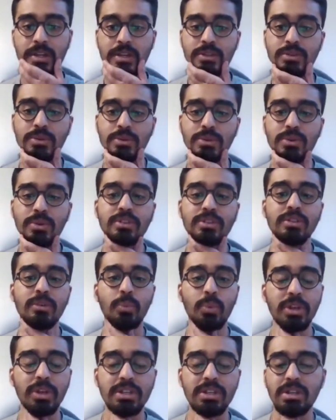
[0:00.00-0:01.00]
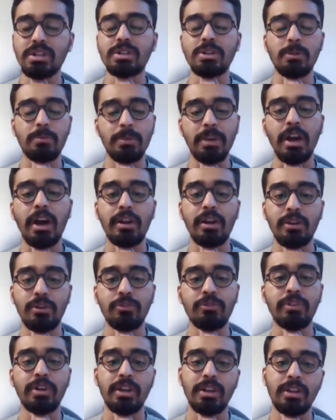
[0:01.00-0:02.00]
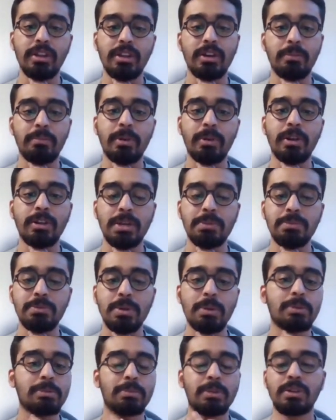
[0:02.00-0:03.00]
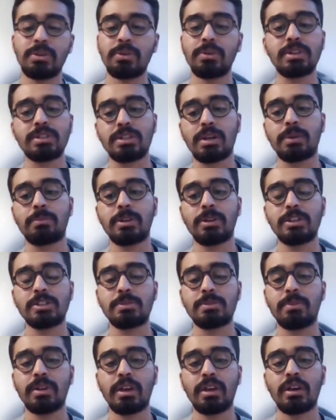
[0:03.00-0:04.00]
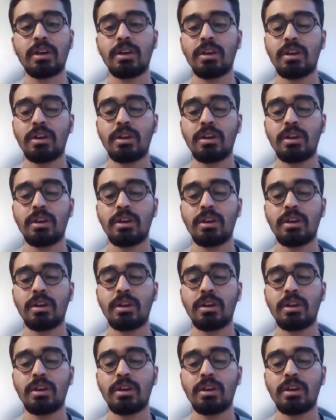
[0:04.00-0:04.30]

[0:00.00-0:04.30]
So during the winter, it'll be hard to find part-time jobs. But during summer and spring,